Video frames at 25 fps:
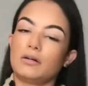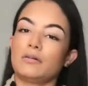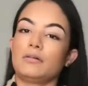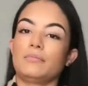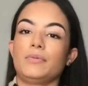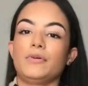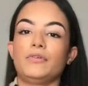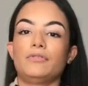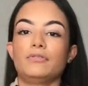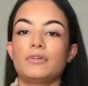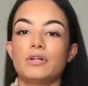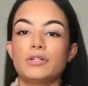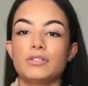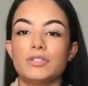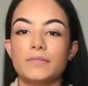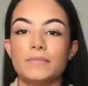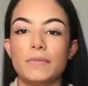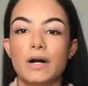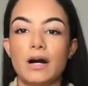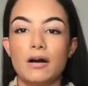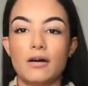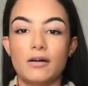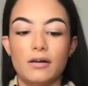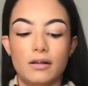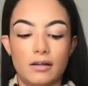I do my
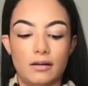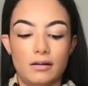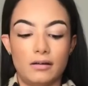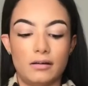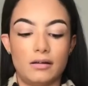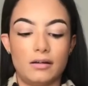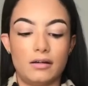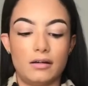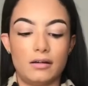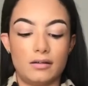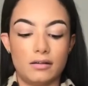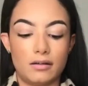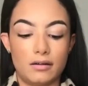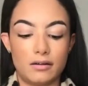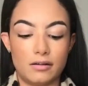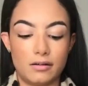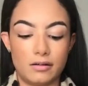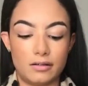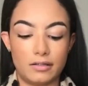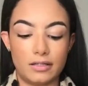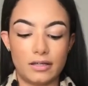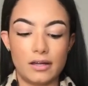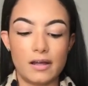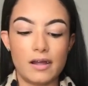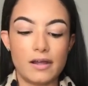highlighter, I
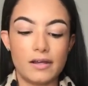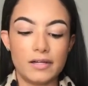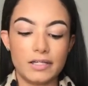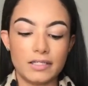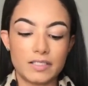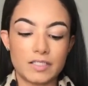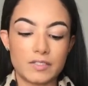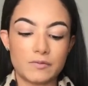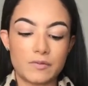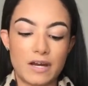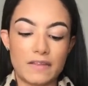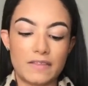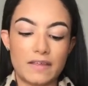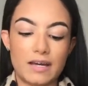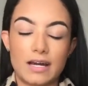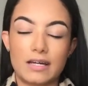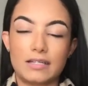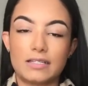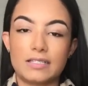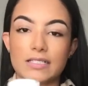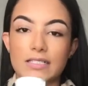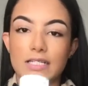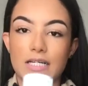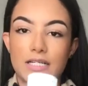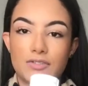spray the
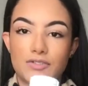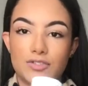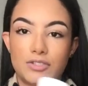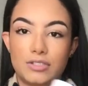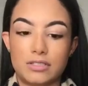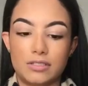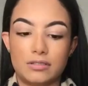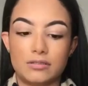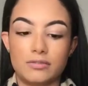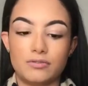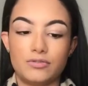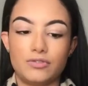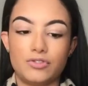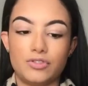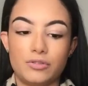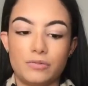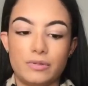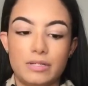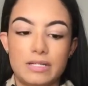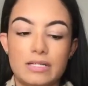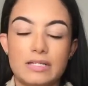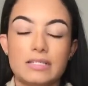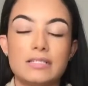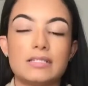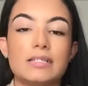Anastasia
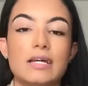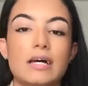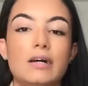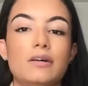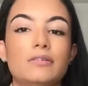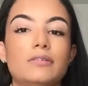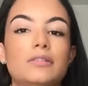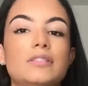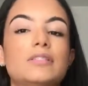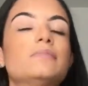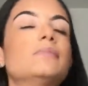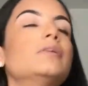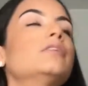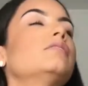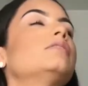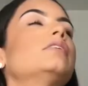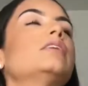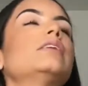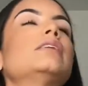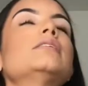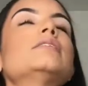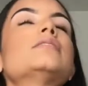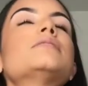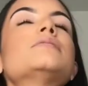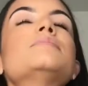Dewy Set onto my
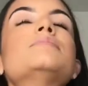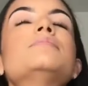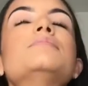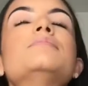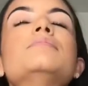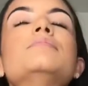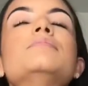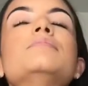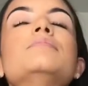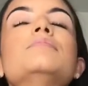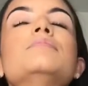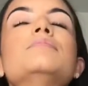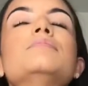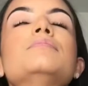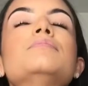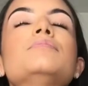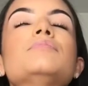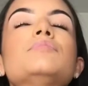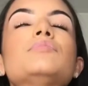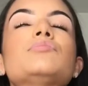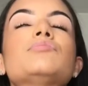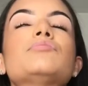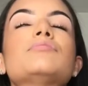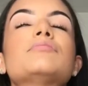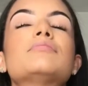
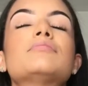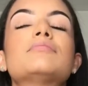face.